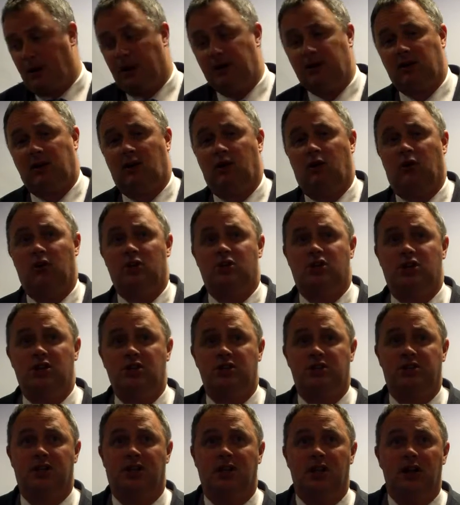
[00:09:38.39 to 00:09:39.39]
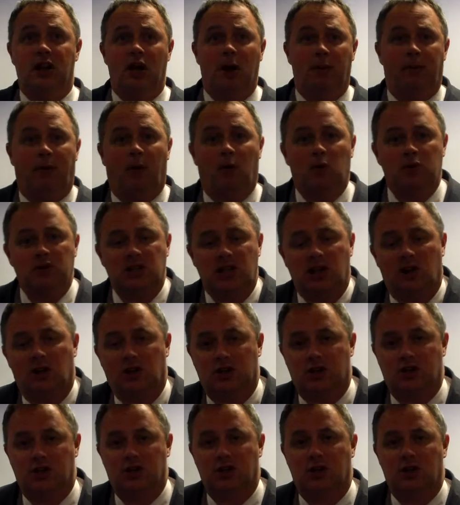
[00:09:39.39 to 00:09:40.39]
product launch is
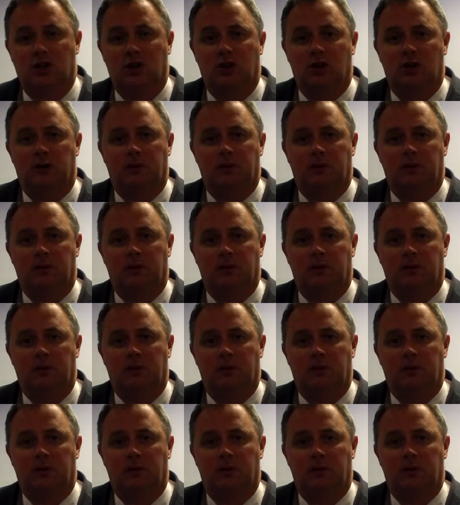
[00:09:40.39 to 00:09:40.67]
post-launch.